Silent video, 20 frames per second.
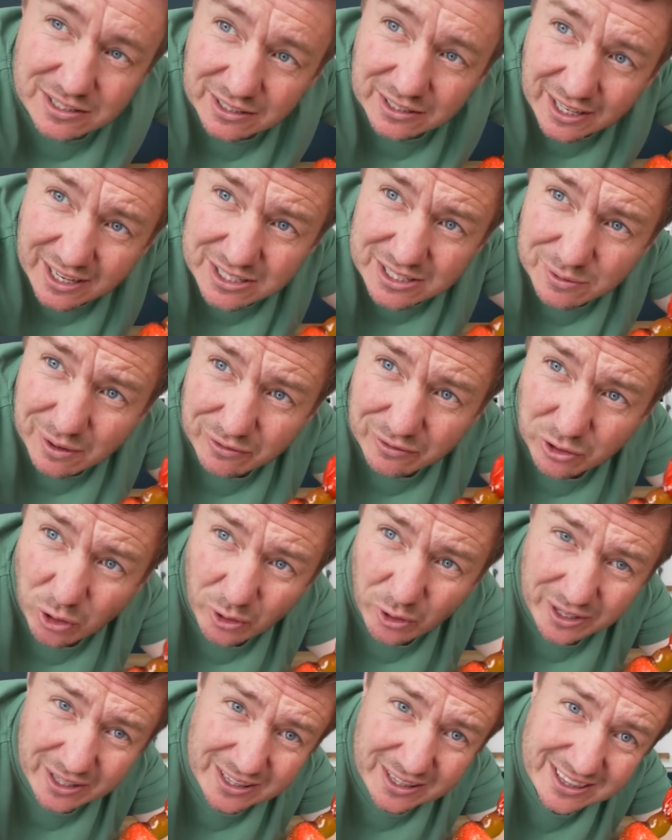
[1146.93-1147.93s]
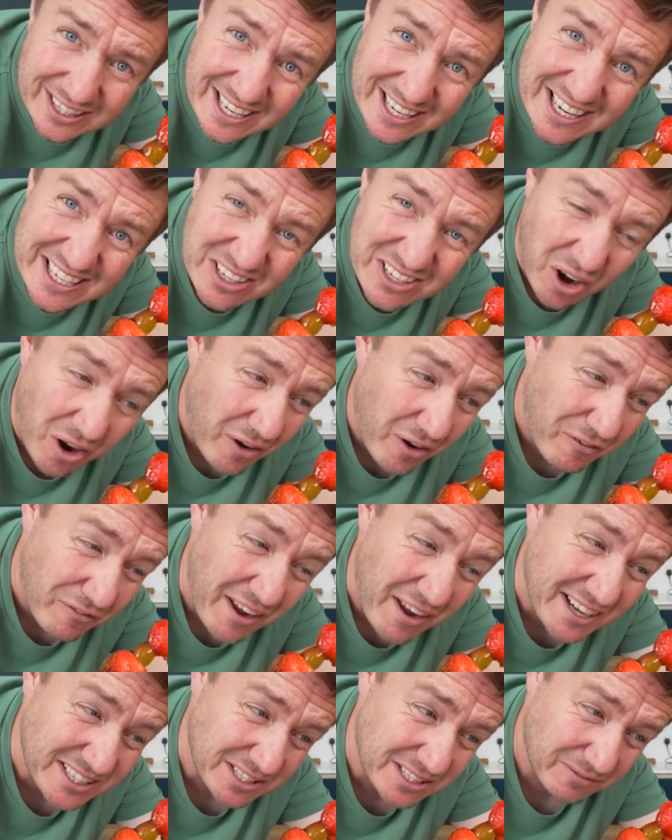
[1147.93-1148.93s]
In case you haven't got it, these are
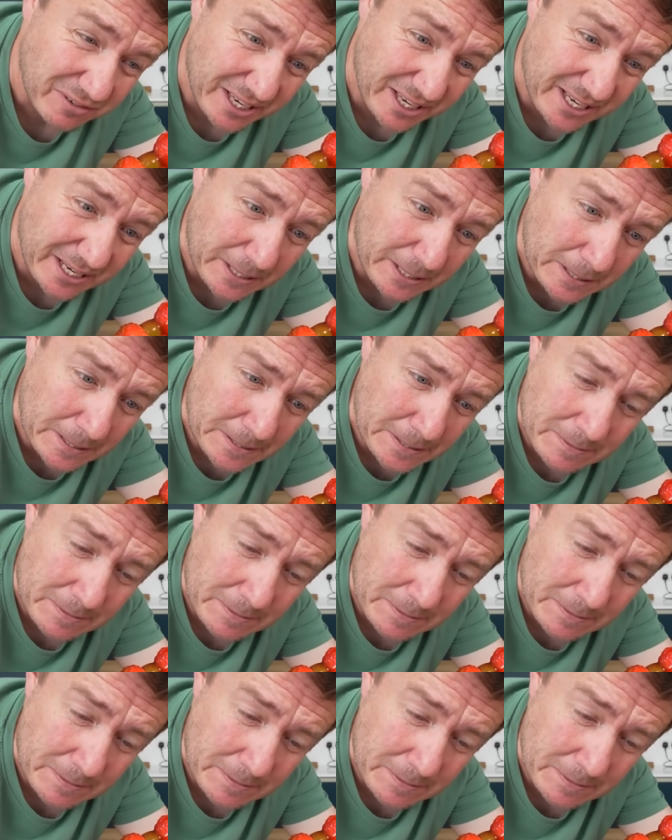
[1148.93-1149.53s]
effectively,